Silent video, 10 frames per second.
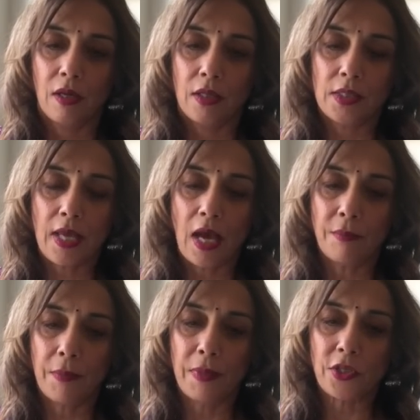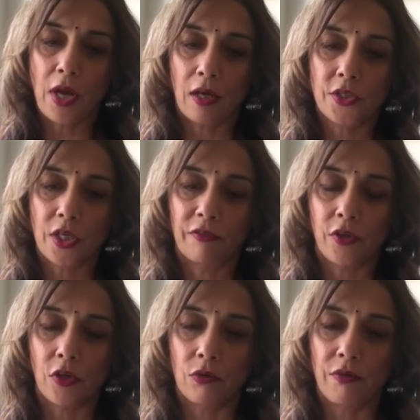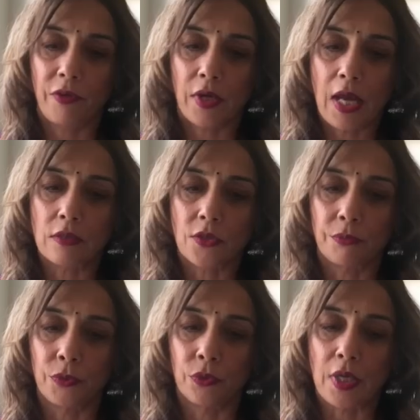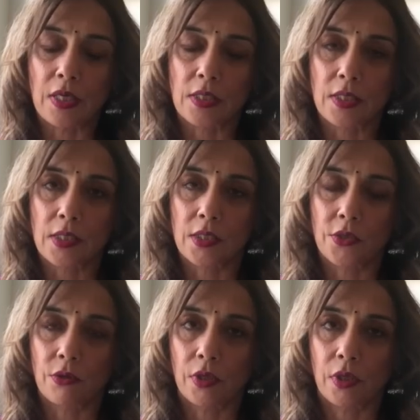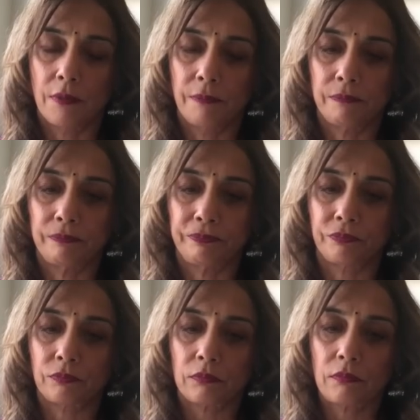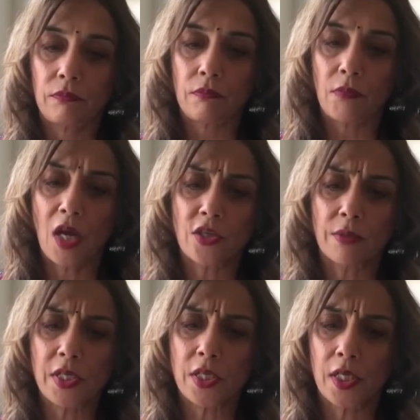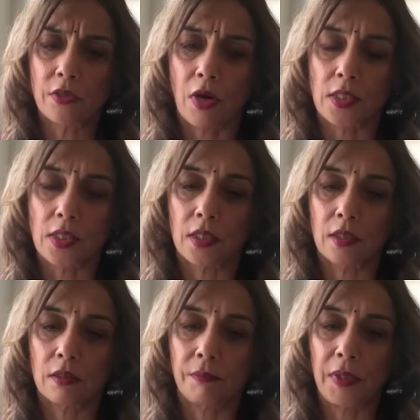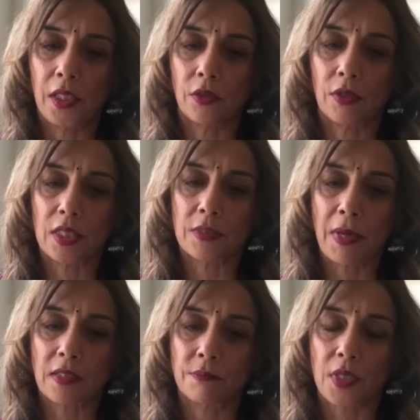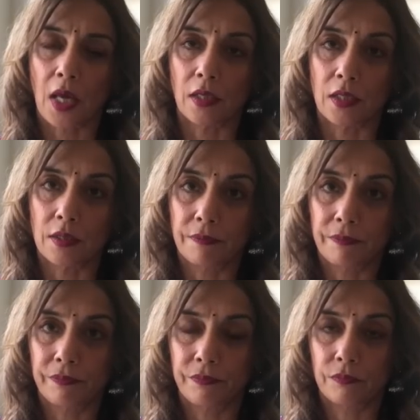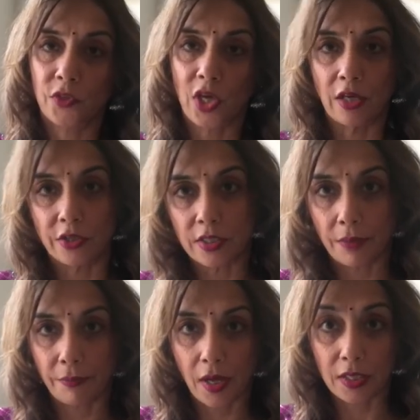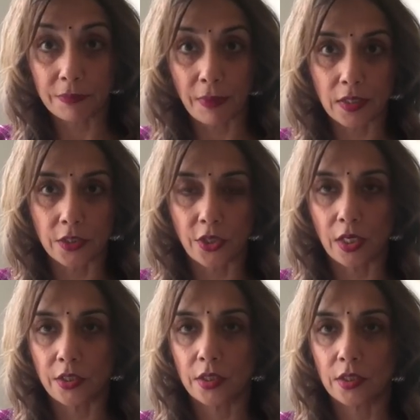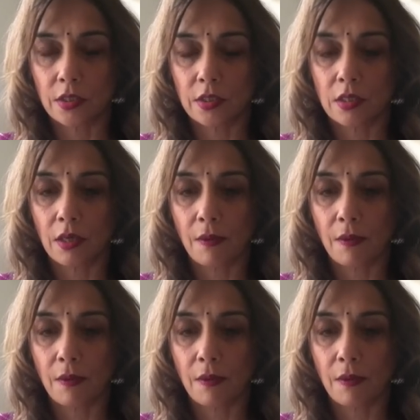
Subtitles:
This can be a bit challenging for you if you're a Cancer moon, as this is your Ashtama Shani transit, meaning you can expect some sudden changes, some unexpected changes.